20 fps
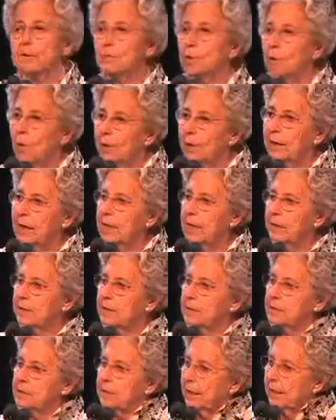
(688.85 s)
One
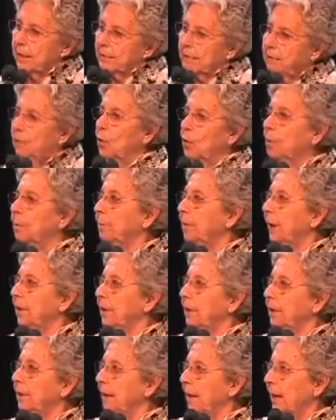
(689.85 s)
is they're formed by the
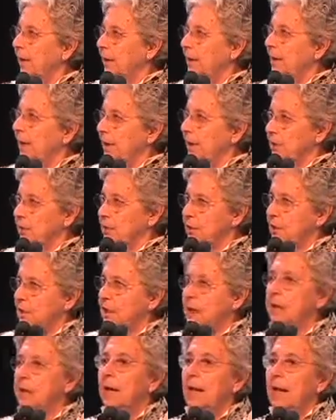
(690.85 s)
United Nations,
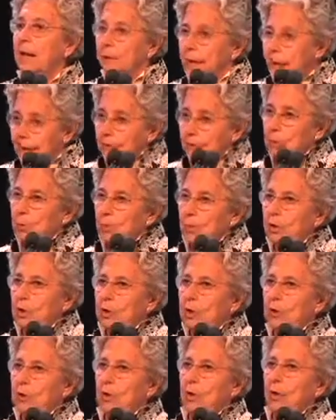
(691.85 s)
like the World
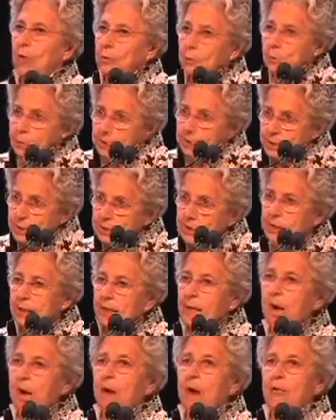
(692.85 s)
Court, which is the
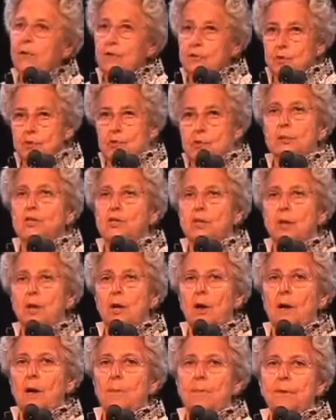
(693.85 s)
judicial
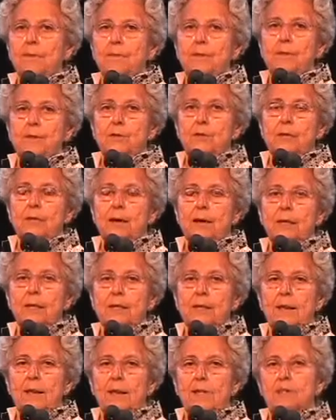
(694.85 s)
arm of the United
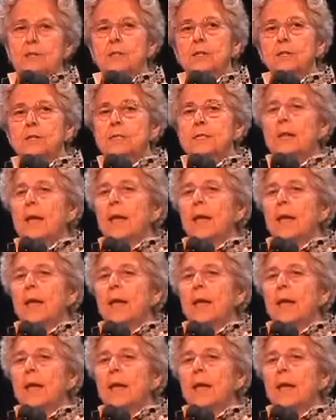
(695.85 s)
Nations,